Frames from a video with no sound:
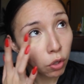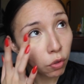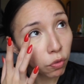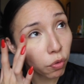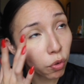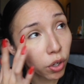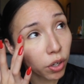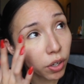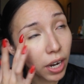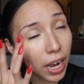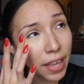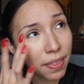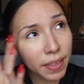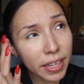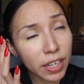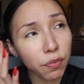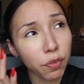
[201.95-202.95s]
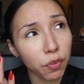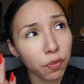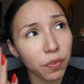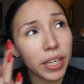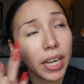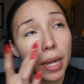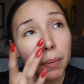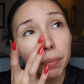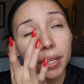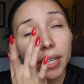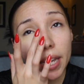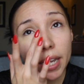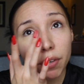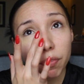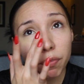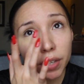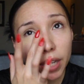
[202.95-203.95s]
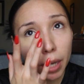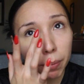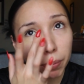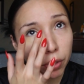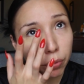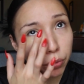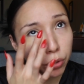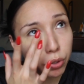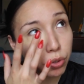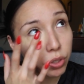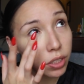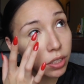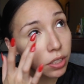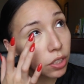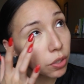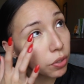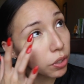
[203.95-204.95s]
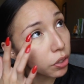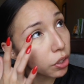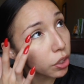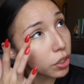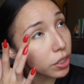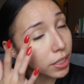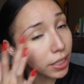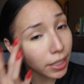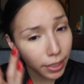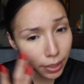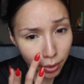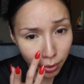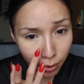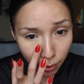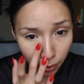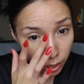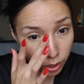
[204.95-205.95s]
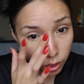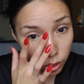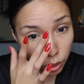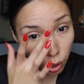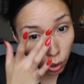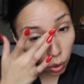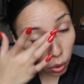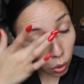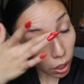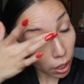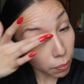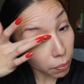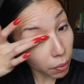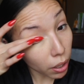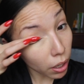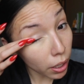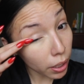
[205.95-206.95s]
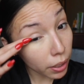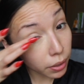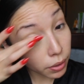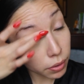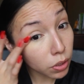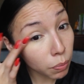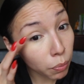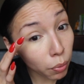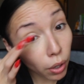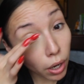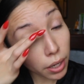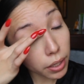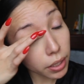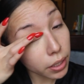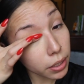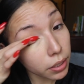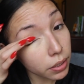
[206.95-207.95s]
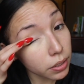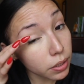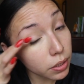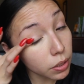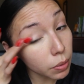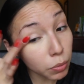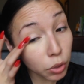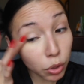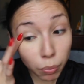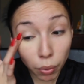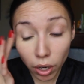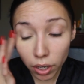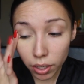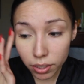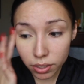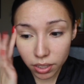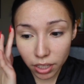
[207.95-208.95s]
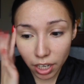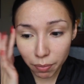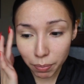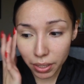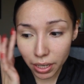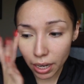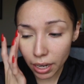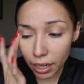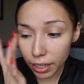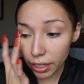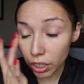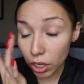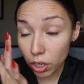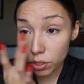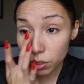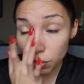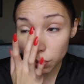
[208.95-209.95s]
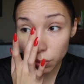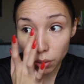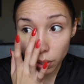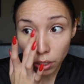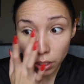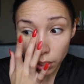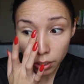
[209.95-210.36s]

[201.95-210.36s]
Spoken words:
for, I think, for VIB and VIB Rouge until the 13th. And so I bought some products, some new products that I've been eyeing, and also